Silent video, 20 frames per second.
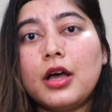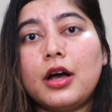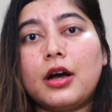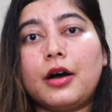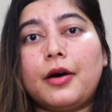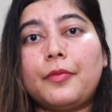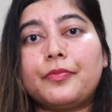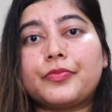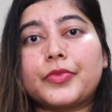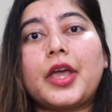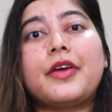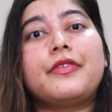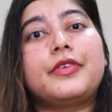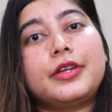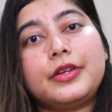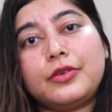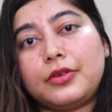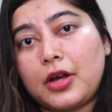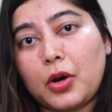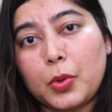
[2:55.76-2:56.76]

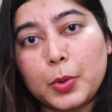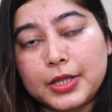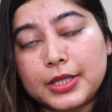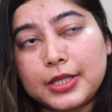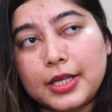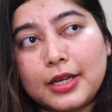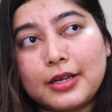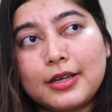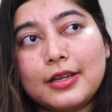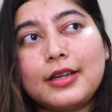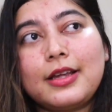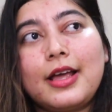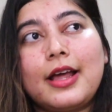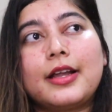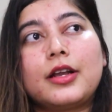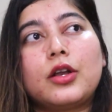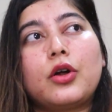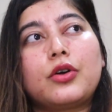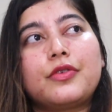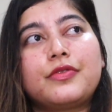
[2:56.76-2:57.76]
every now and then,
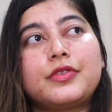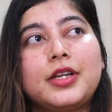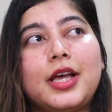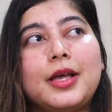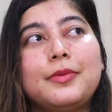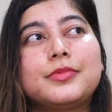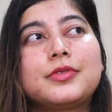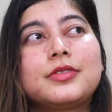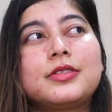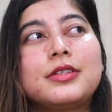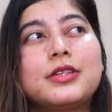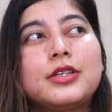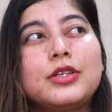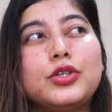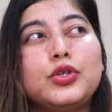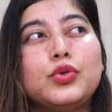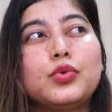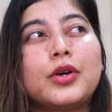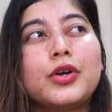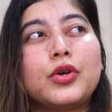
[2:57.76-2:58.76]
and a lot of times
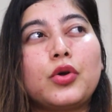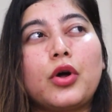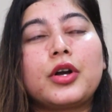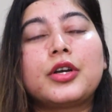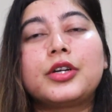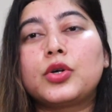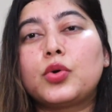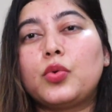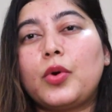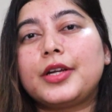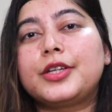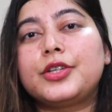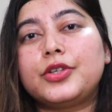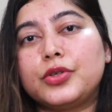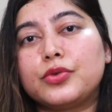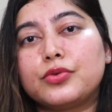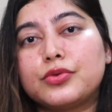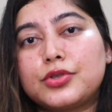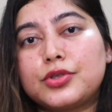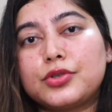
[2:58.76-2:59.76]
you are not quite
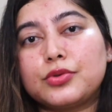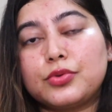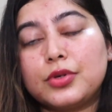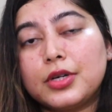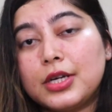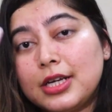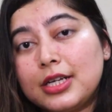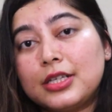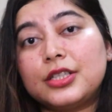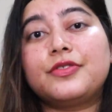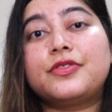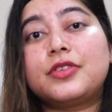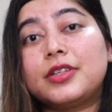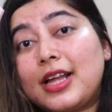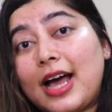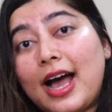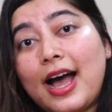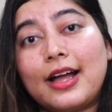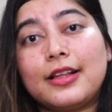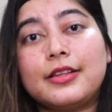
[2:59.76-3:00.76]
used to
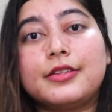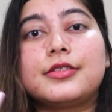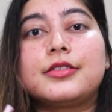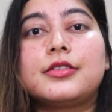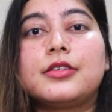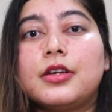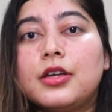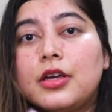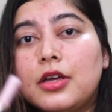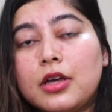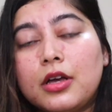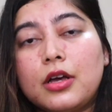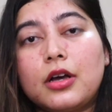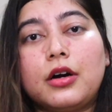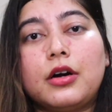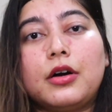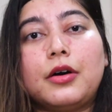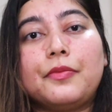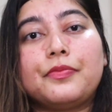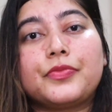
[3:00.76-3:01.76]
different hands
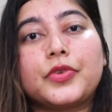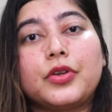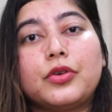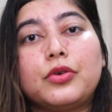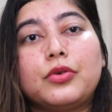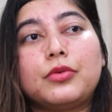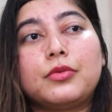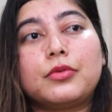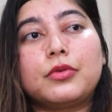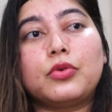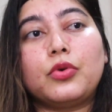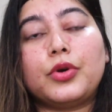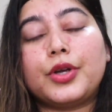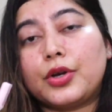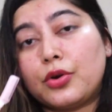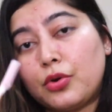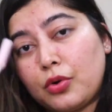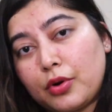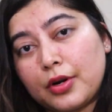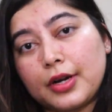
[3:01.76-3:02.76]

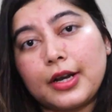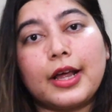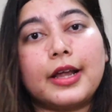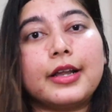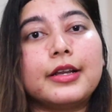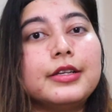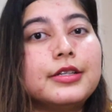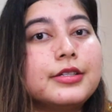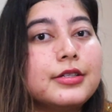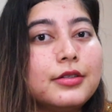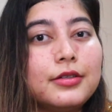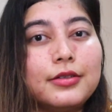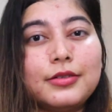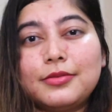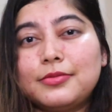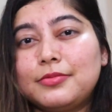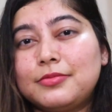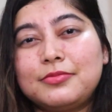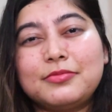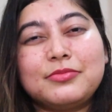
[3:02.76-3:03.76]
going on and